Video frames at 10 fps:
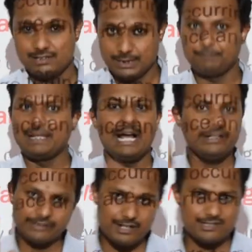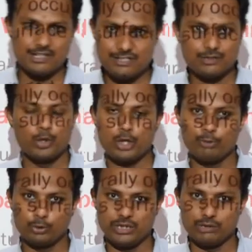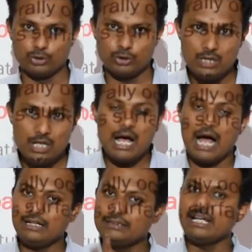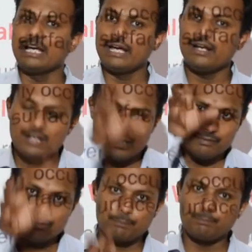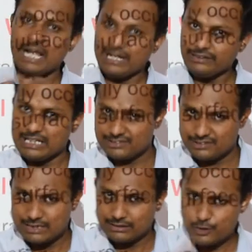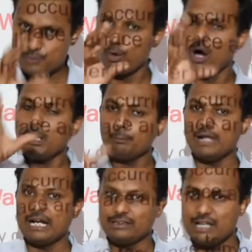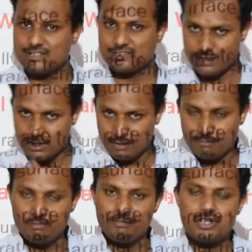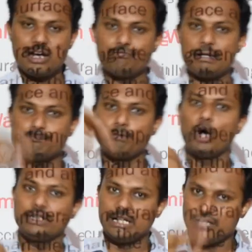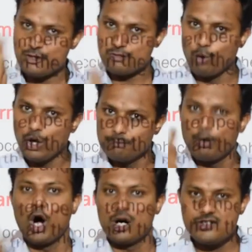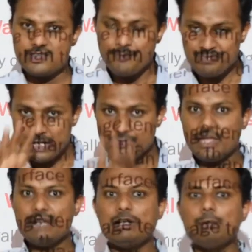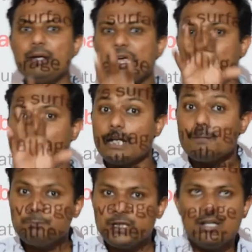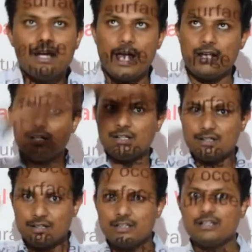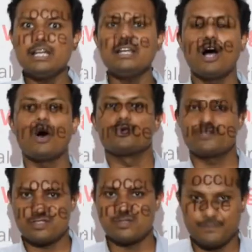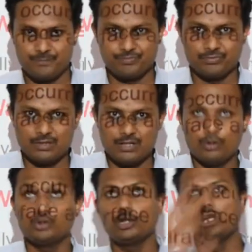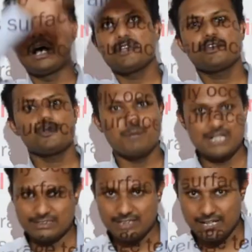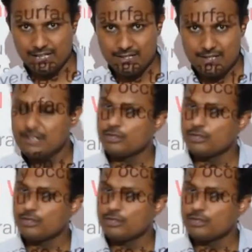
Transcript: the plant nurseries, and there the plantlets, the small plantlets which have been potted in small pots, they will be kept in a greenhouse. On the glass house maadirtare.